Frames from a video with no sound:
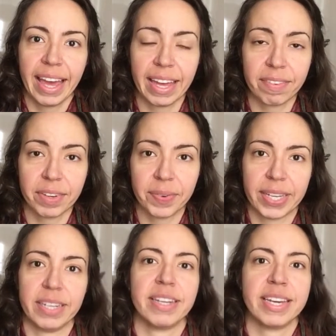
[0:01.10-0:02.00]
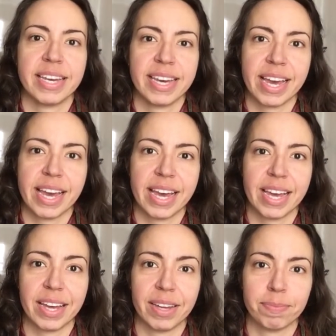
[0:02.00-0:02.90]
everyone,
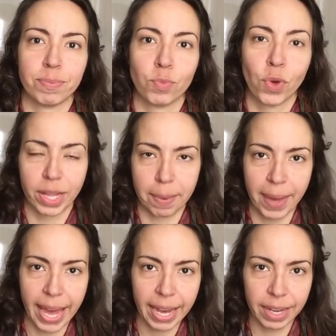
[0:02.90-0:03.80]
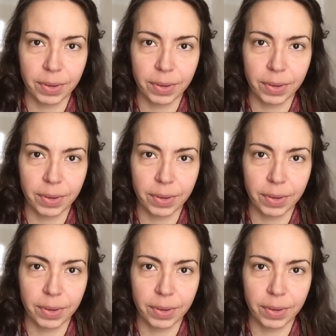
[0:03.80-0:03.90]
welcome back.